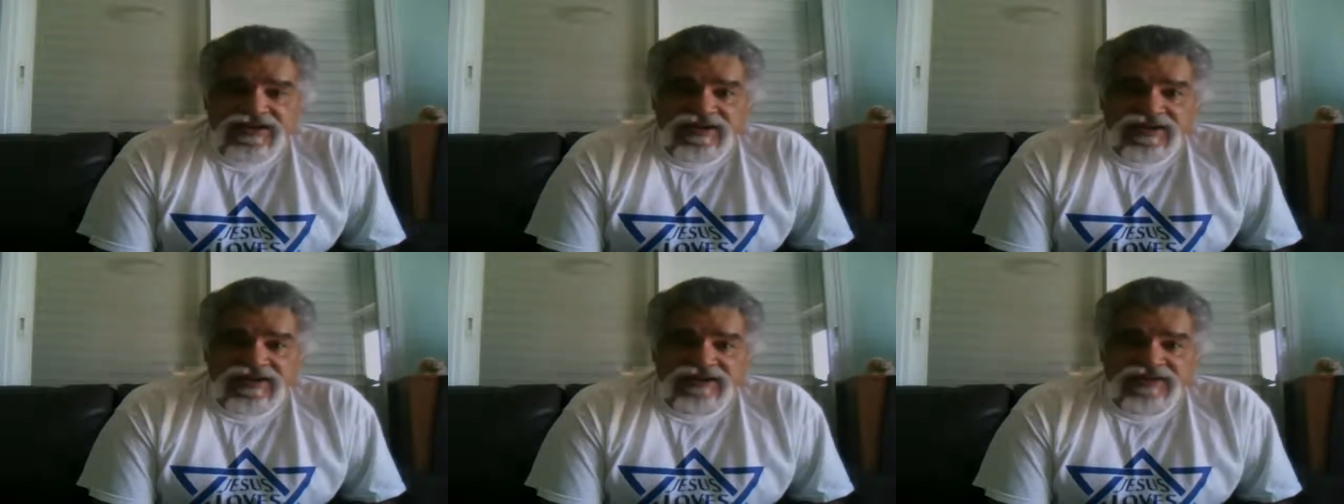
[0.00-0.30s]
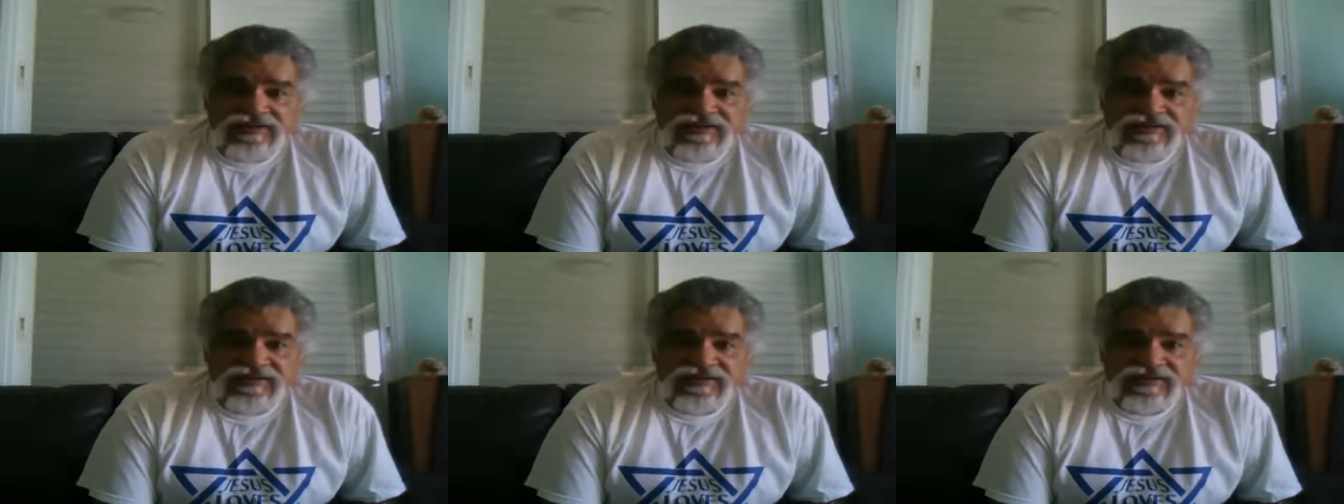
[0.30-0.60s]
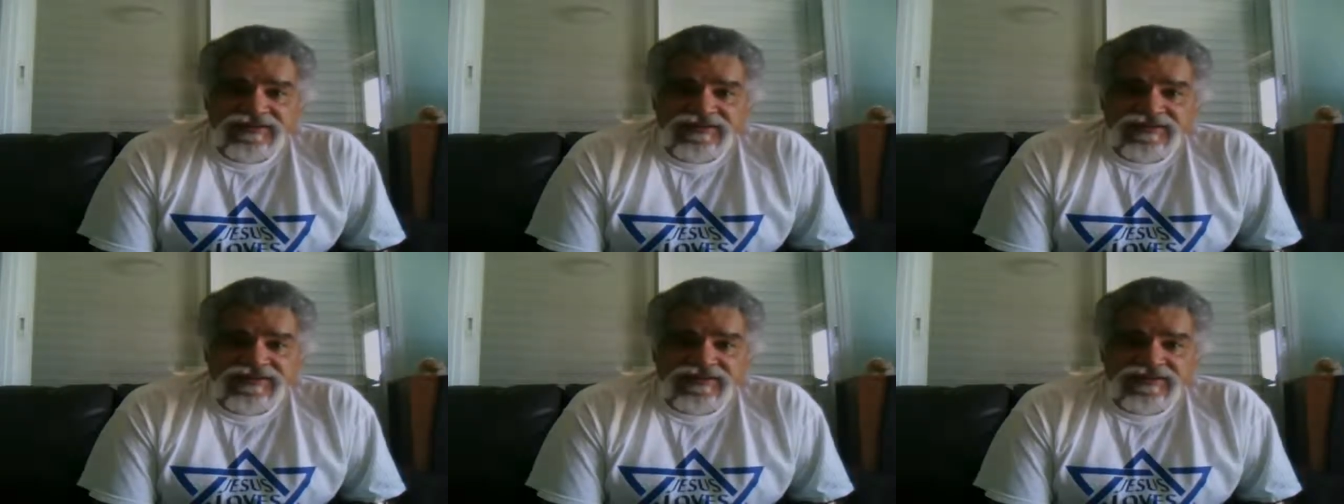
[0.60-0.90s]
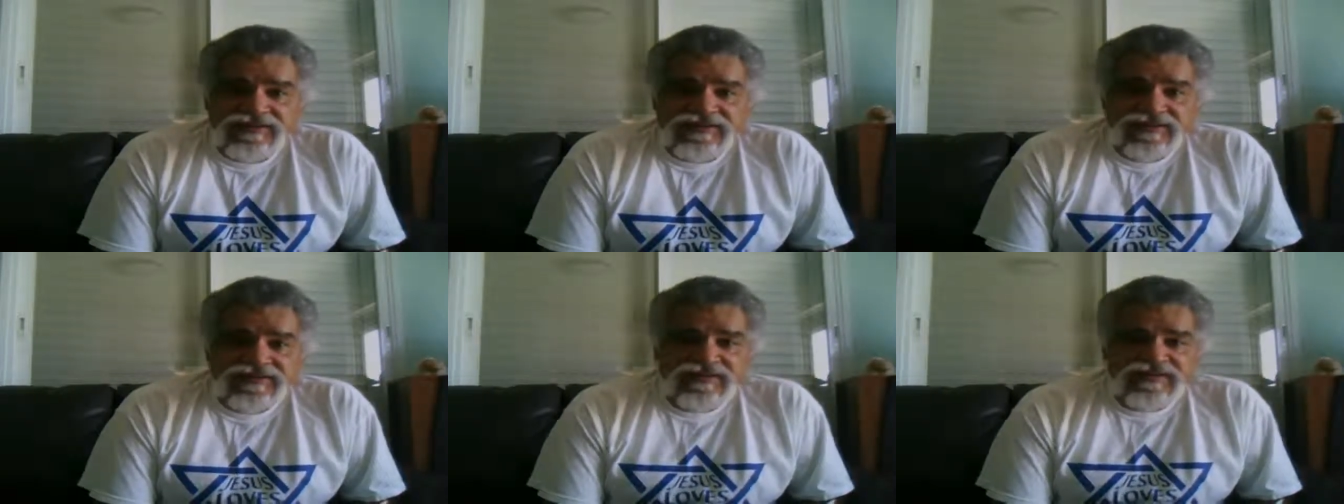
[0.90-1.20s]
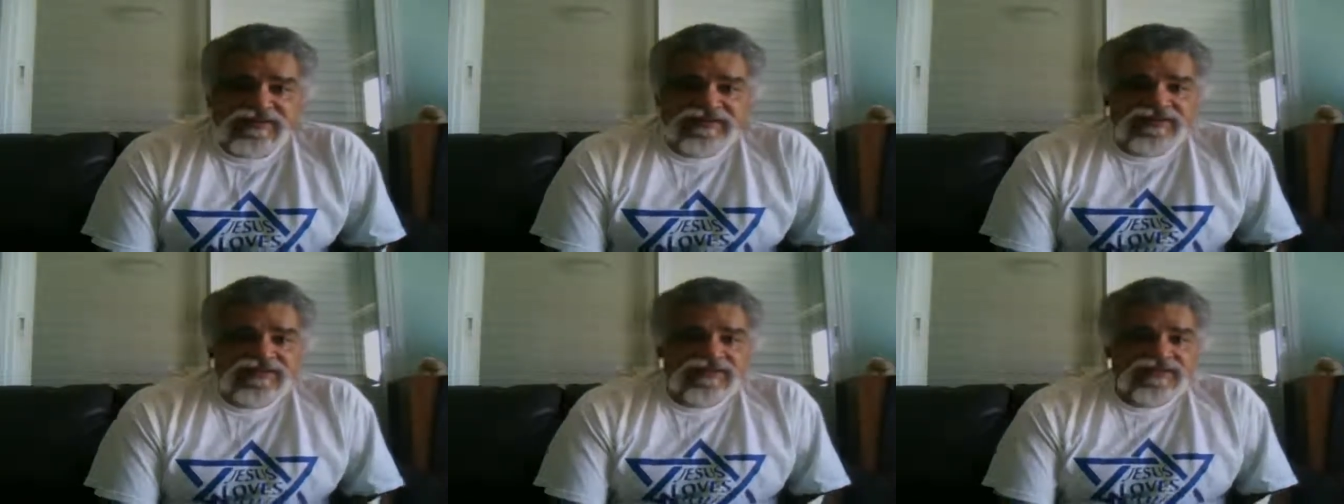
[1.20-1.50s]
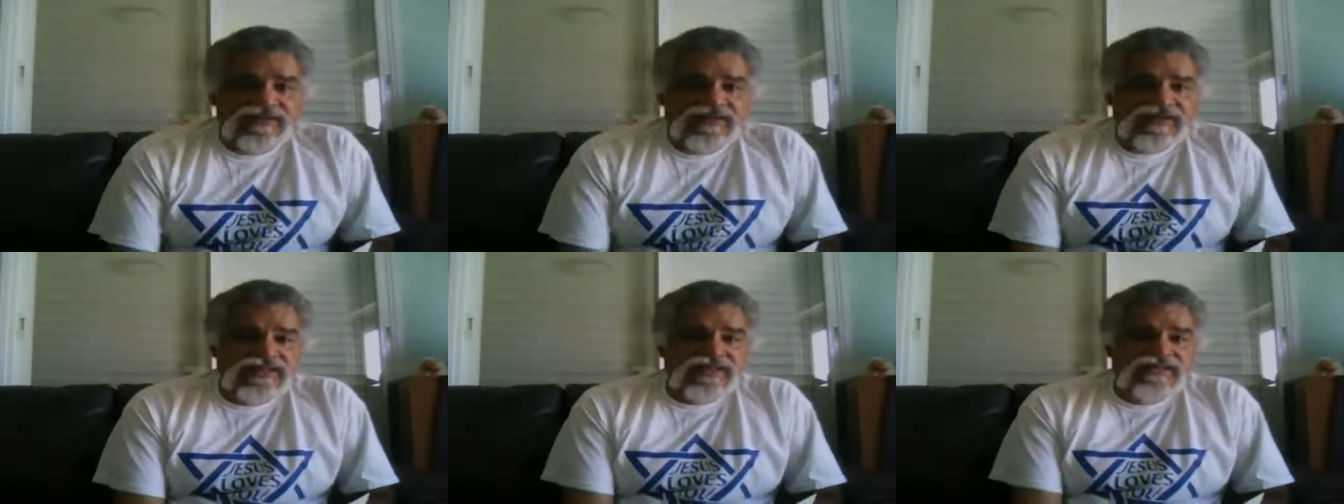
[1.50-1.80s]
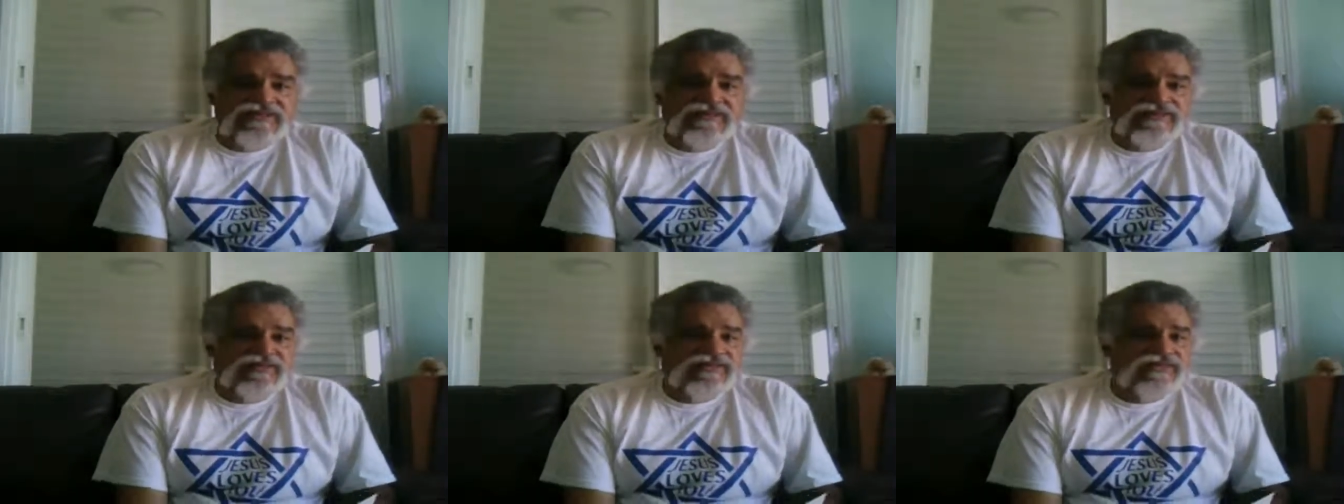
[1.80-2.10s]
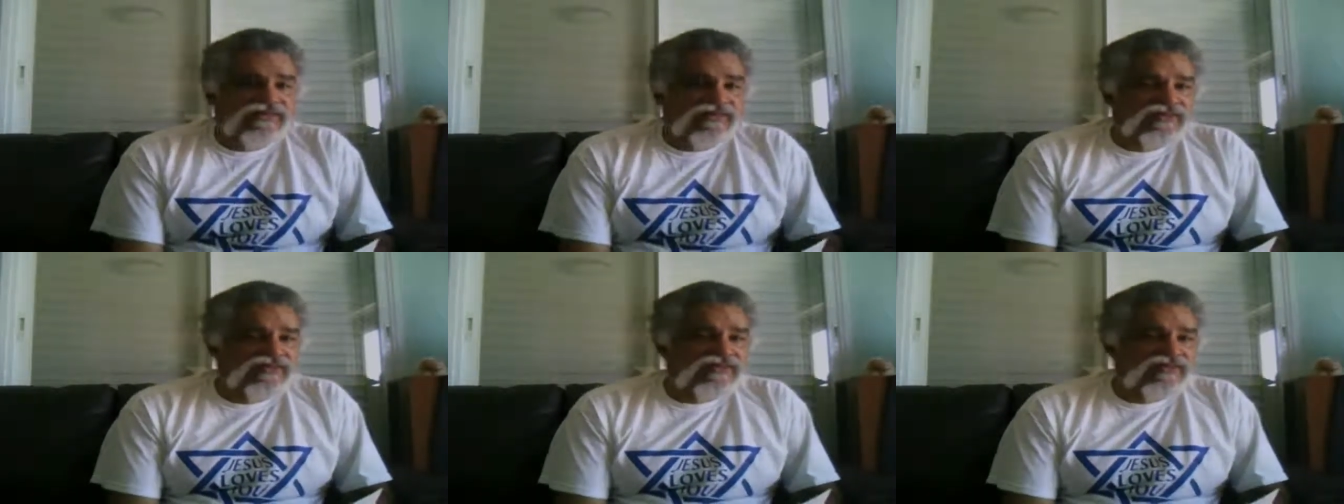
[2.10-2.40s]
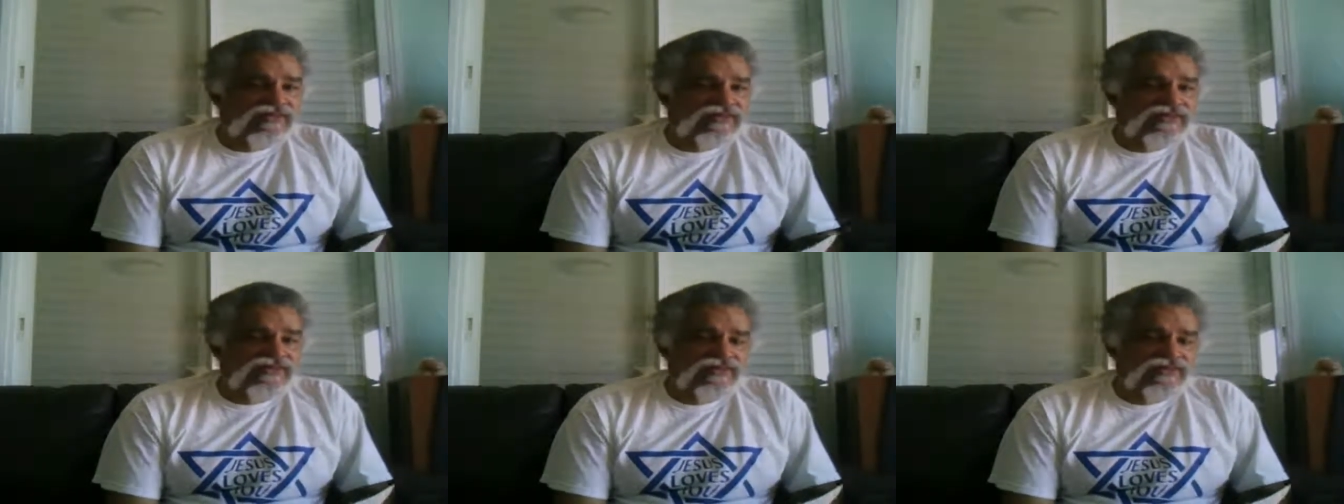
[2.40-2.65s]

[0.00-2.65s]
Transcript: not of God. Okay,